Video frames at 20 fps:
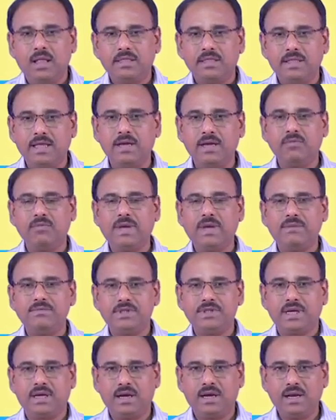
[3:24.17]
Then we have
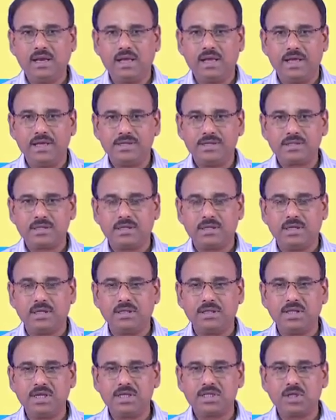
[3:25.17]
generalized
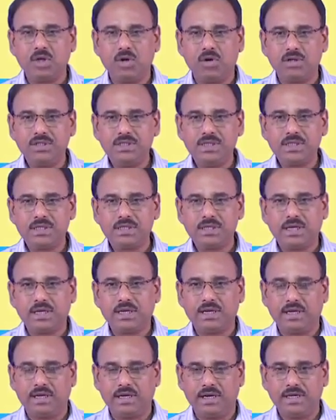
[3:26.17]
this
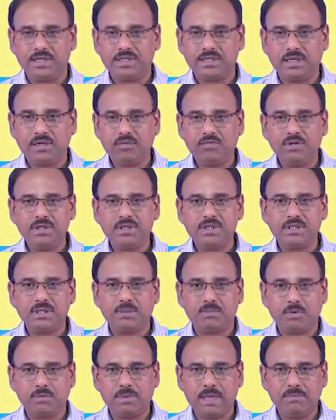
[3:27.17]
logistic regression, which is a
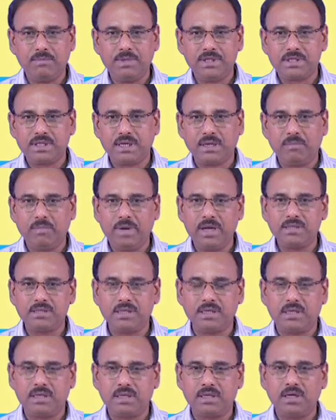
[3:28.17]
probabilistic
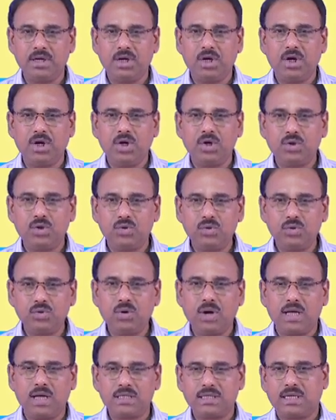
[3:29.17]
measure,
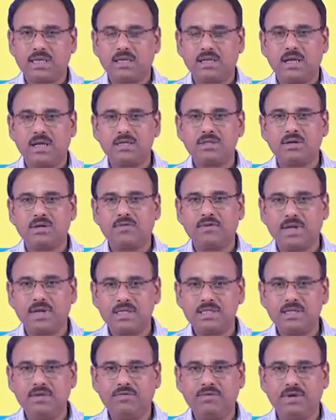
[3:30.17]
to a class of
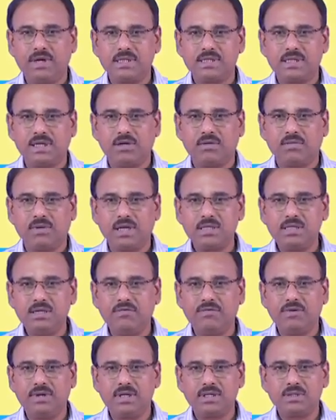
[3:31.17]
classifiers, set of
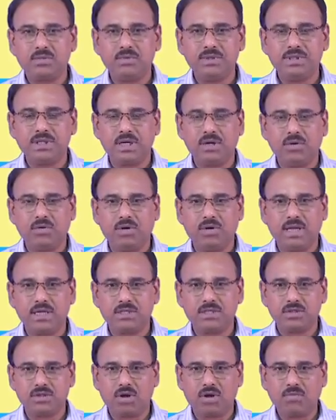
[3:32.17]
classifiers which are known
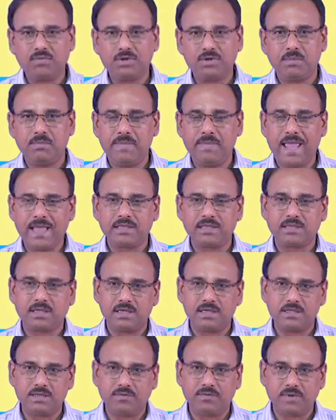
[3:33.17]
as soft max
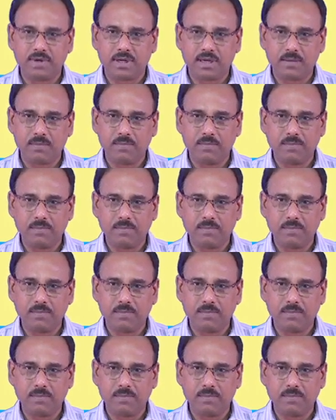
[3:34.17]
classifier.